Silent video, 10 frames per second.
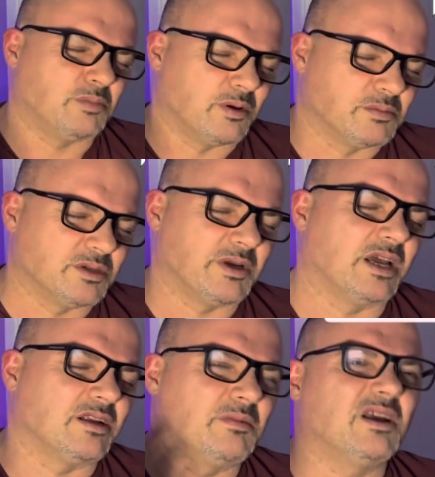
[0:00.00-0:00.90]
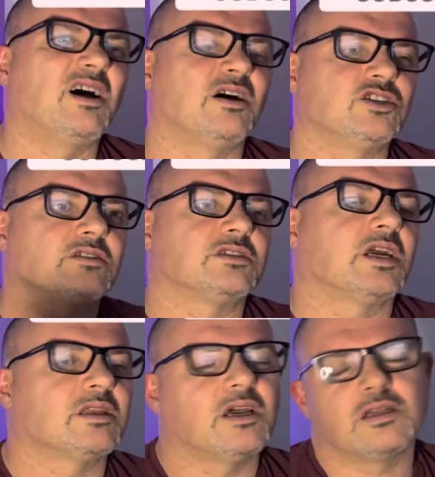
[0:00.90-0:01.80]
pops in my head and I think, oh, I should have
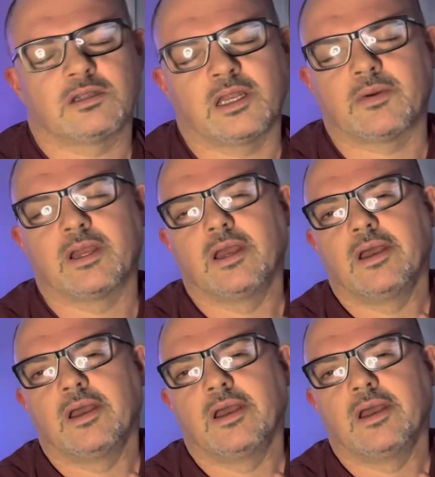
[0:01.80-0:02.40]
said that. Anyway,